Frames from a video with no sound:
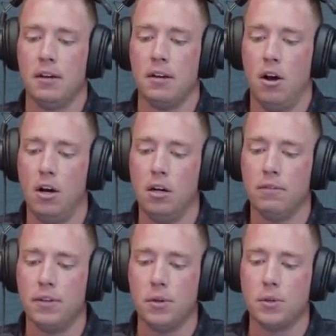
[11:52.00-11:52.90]
all
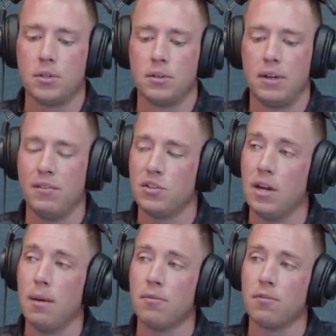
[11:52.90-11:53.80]
of those have
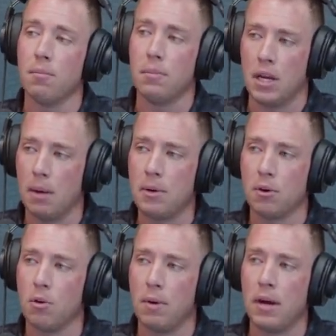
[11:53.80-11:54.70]
stemmed from Becoming
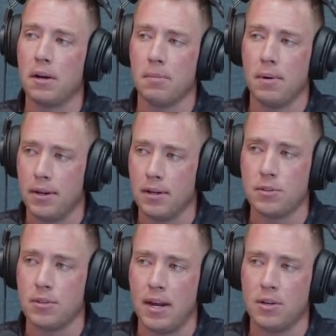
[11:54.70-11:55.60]
Your Own Banker by
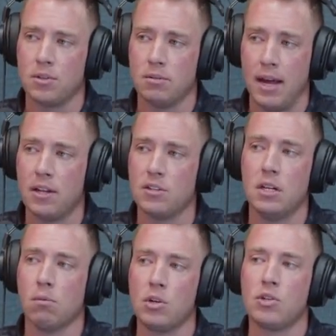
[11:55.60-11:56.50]
Nelson Nash. That is
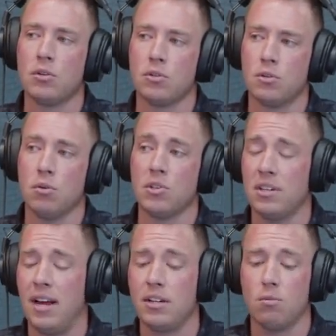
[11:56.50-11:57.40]
the original source,
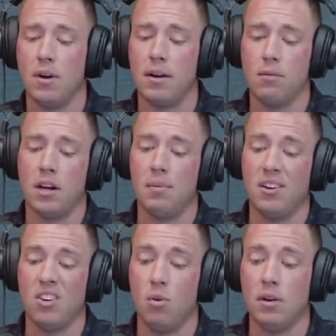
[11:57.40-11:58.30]
and that's where I'd
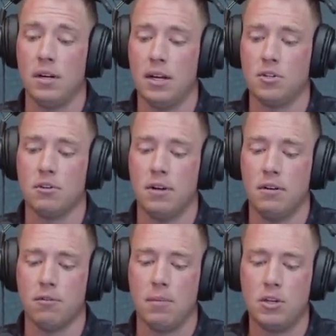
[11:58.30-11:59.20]
recommend going to get your
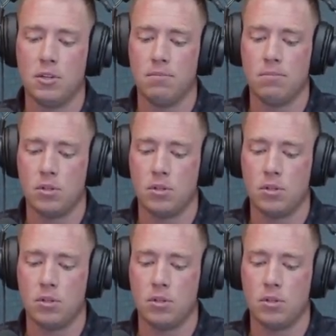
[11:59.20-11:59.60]
information. So